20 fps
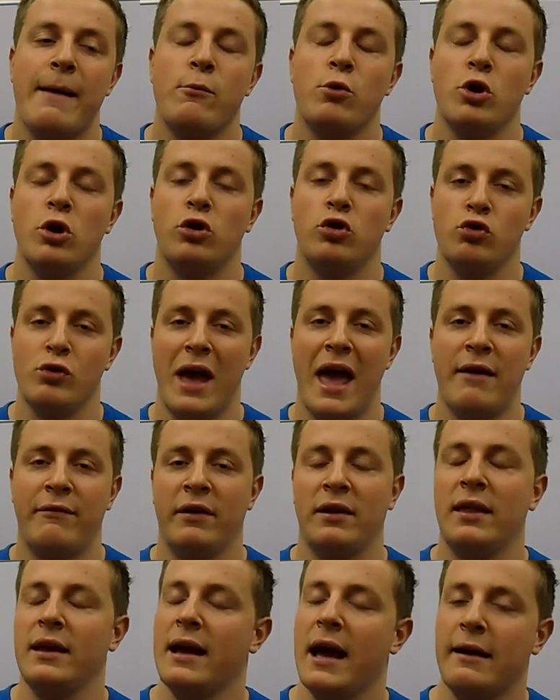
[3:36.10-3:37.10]
and I'm going to do
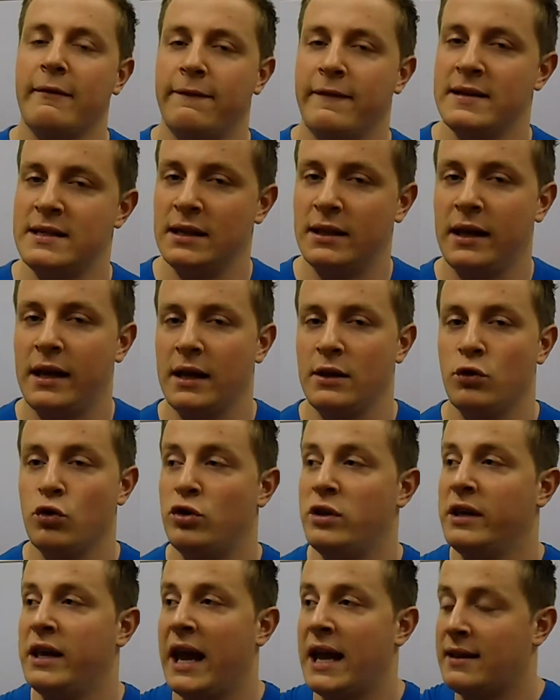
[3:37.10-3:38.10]
everything I physically can
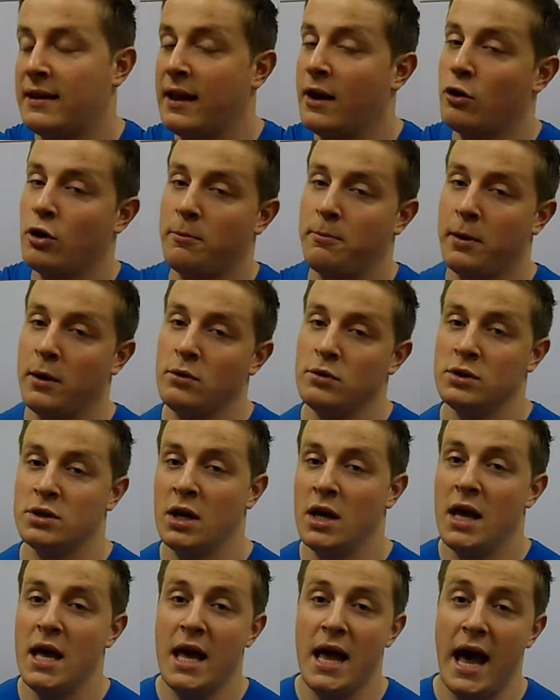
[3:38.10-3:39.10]
do to get to 800
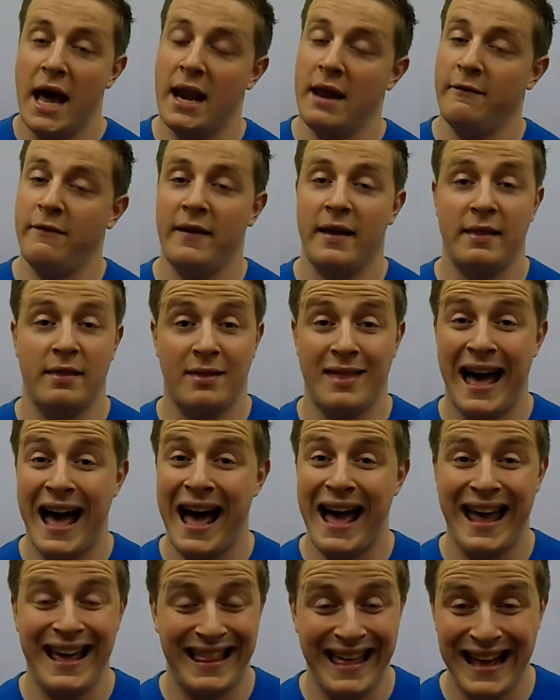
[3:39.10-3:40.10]
pounds. And if
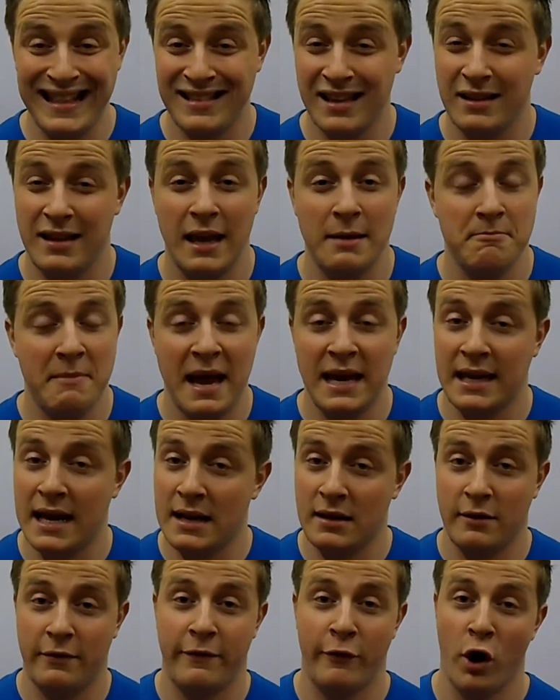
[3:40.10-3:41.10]
that at the end of the day
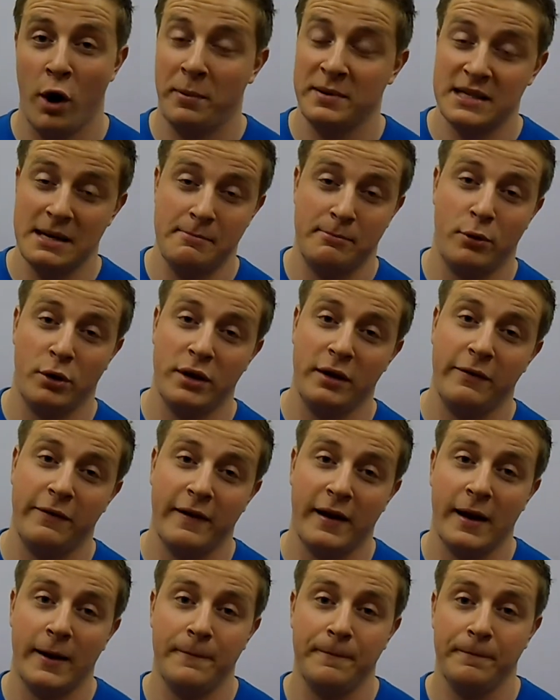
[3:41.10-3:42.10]
meant getting to 40% body
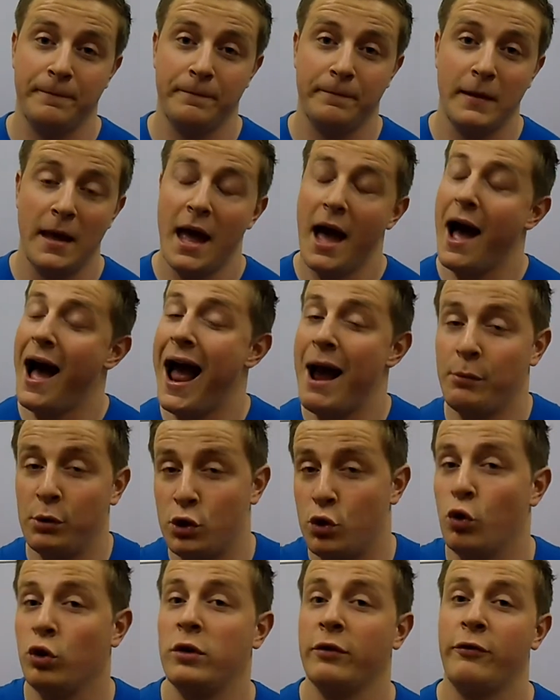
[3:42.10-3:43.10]
fat, I
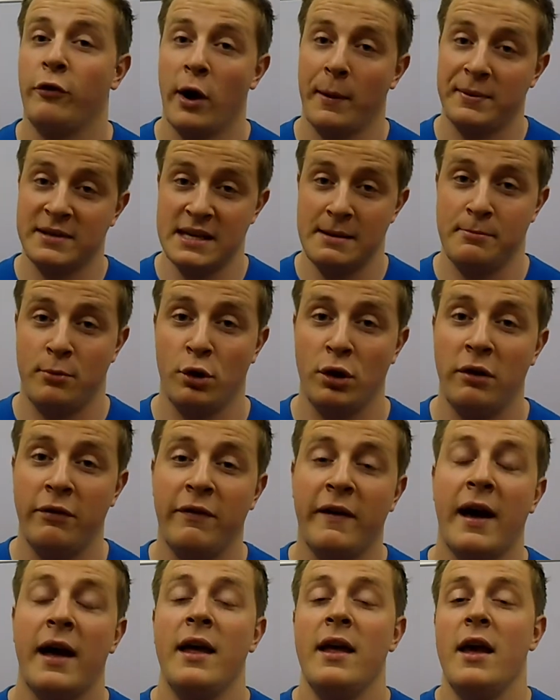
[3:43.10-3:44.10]
would go to 40%
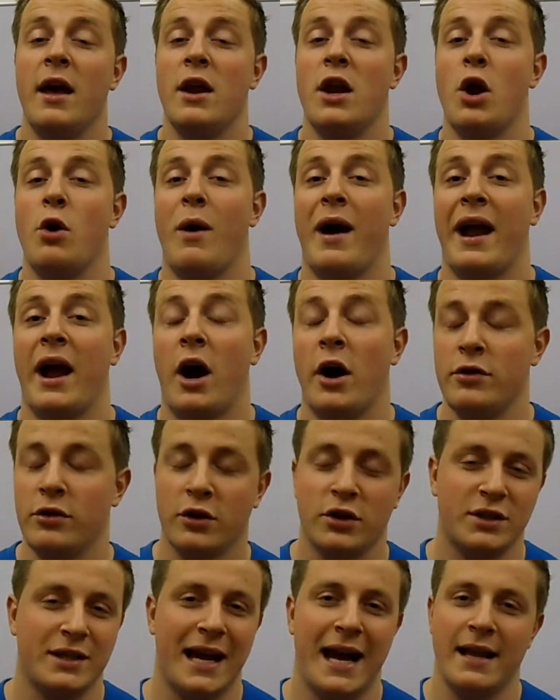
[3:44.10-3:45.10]
body fat. Now I
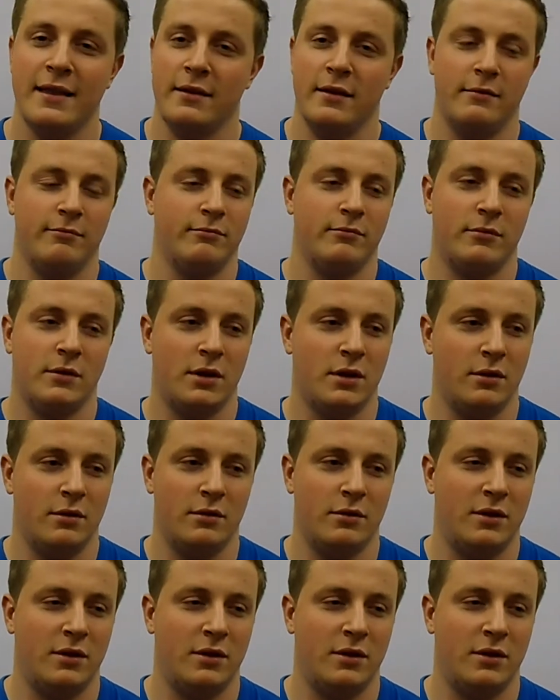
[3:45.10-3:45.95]
understand that